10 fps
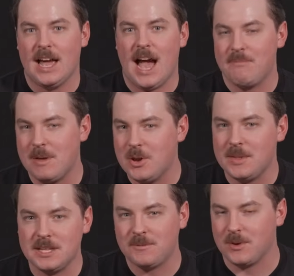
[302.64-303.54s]
I've been
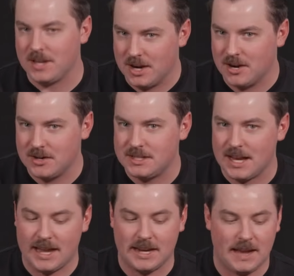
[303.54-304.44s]
doing this for years
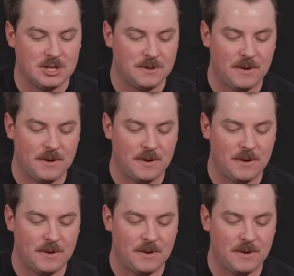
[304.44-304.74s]
and have just